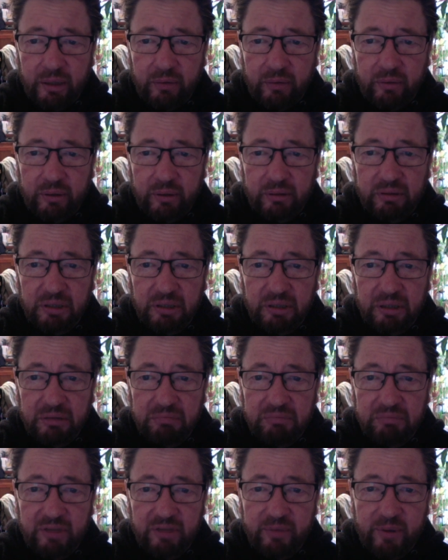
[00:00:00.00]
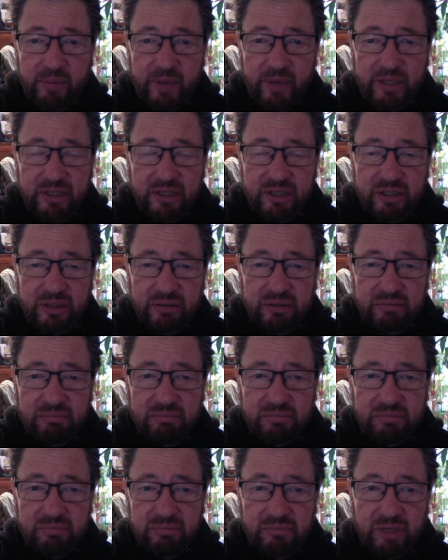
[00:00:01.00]
leave me a message, and
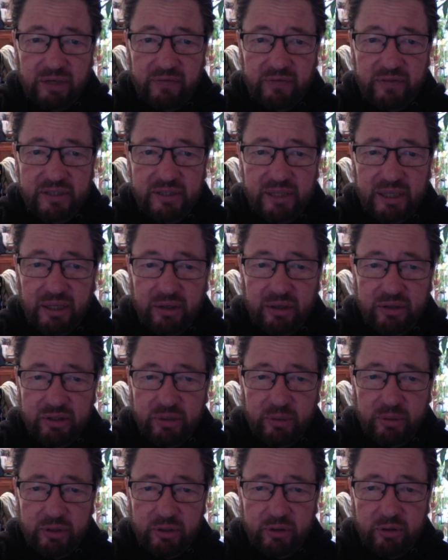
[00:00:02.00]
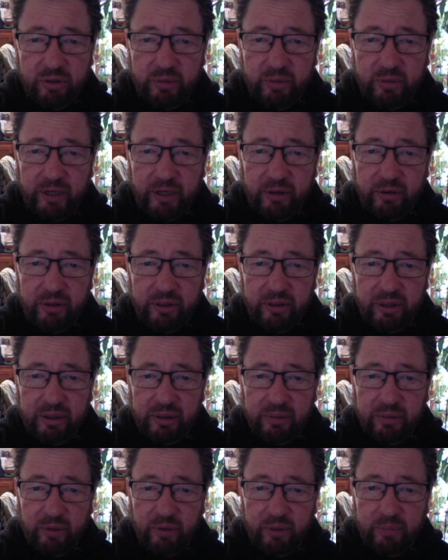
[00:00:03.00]
if there's something else you want to talk about or you think
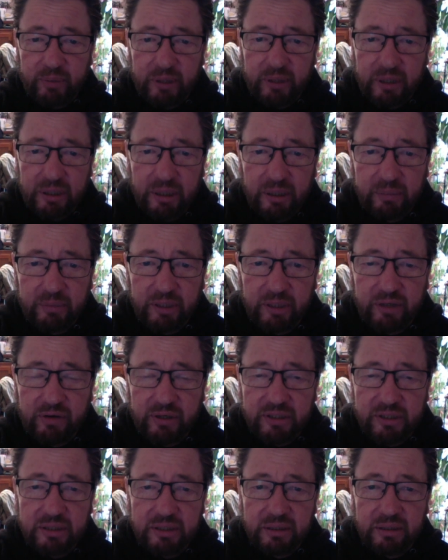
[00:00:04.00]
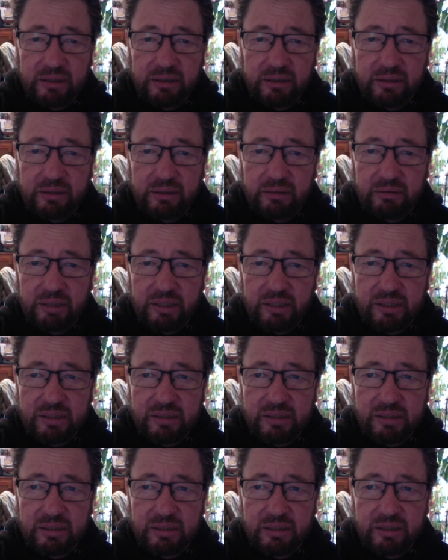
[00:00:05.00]
that might be interesting, then
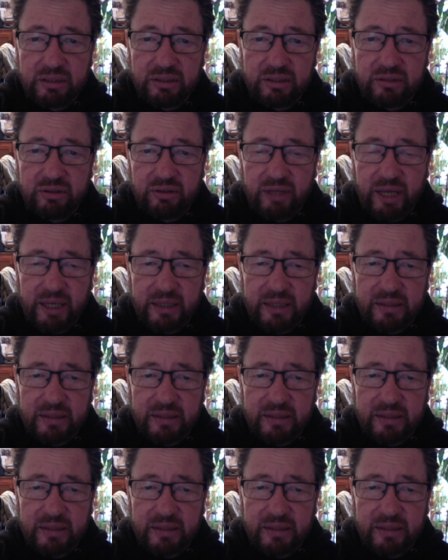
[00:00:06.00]
let's do that.